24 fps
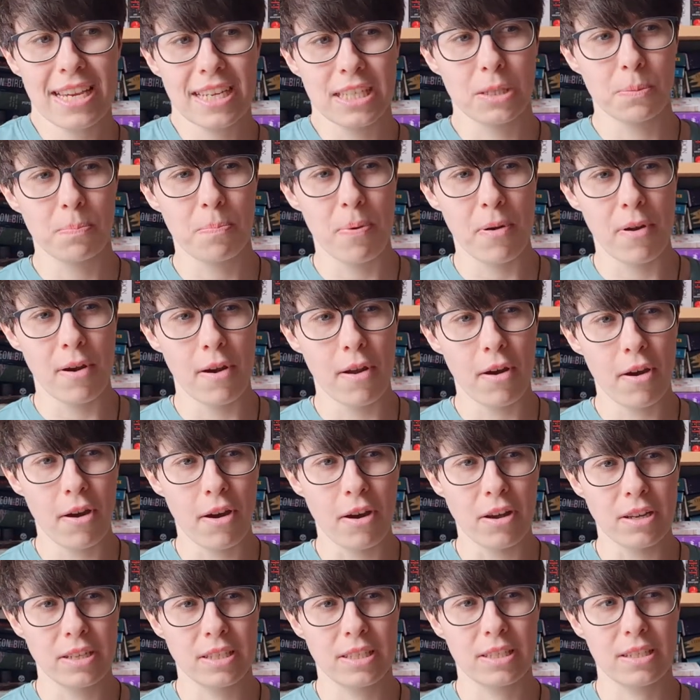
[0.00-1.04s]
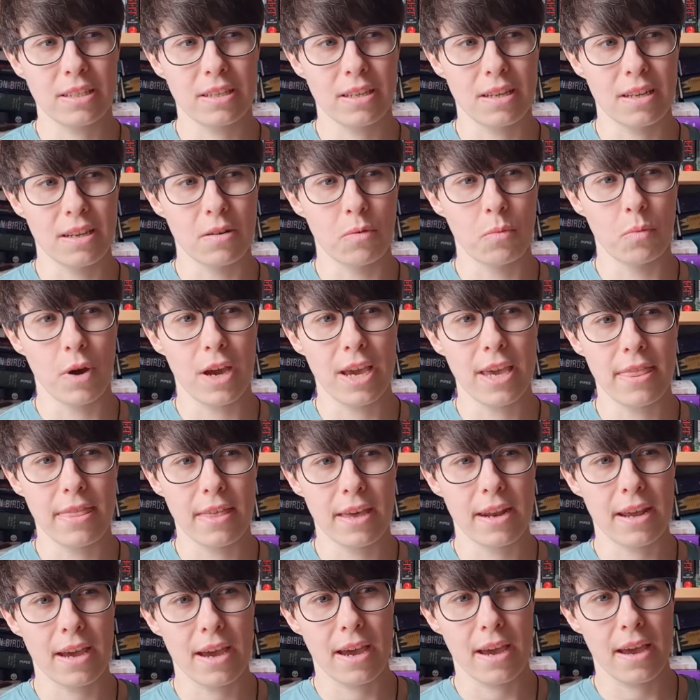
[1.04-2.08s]
explored in a way
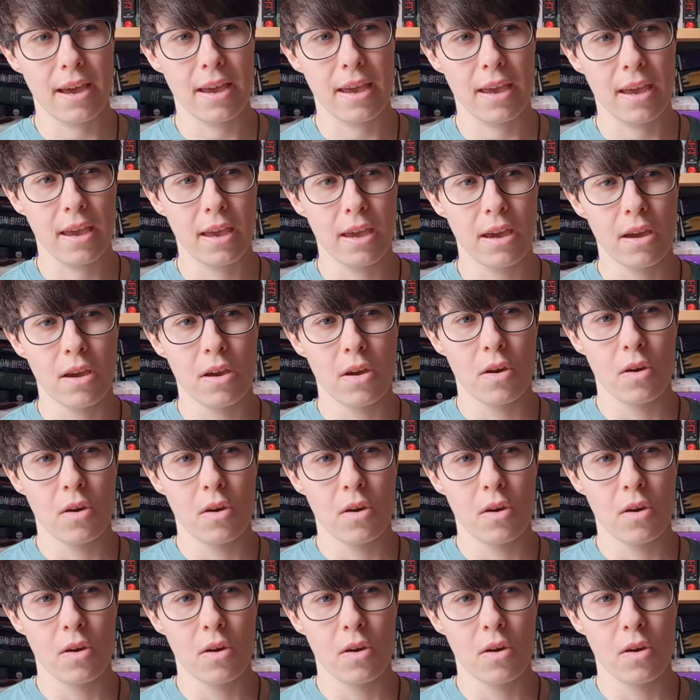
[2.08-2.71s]
that I